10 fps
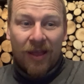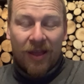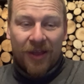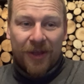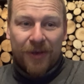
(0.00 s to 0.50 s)

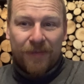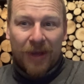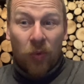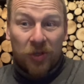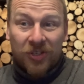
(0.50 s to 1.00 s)

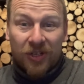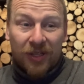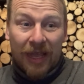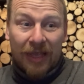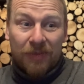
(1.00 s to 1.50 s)
I was going to
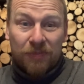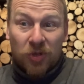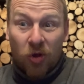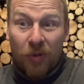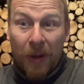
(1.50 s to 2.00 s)
like
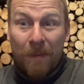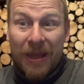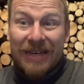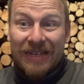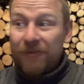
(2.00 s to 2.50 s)
talk about
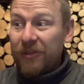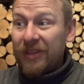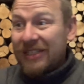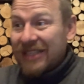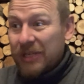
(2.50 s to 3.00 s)
many different
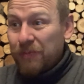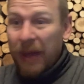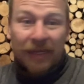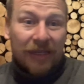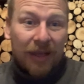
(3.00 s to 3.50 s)
things, this
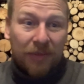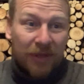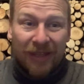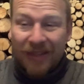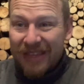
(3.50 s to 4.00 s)
battle,
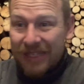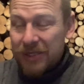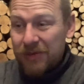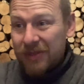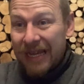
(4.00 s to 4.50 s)
like
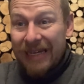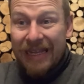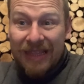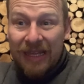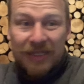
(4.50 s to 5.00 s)
this
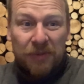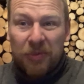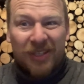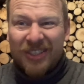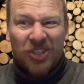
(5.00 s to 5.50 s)
technique, that's it,
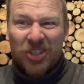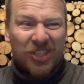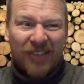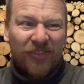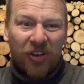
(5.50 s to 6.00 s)
but it's just,
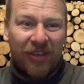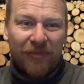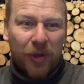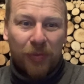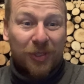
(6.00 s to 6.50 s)
they've not given
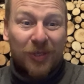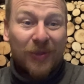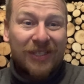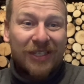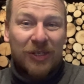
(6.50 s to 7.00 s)
me
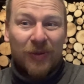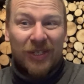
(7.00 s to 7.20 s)
opportunity to.